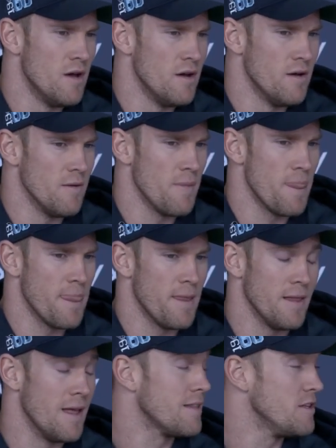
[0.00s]
Um,
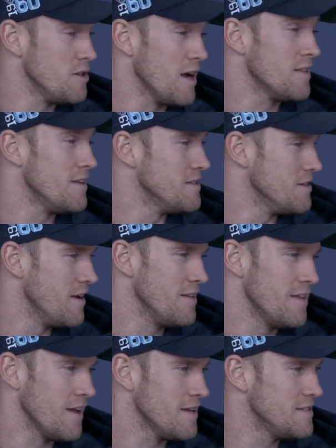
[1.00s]
I like the track that he's on.
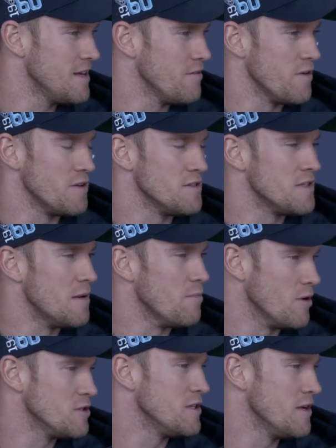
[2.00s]
Like I said, if we can just keep
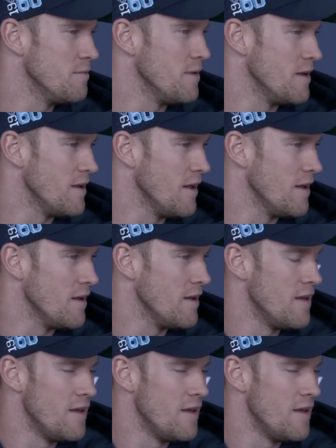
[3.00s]
pushing him and, and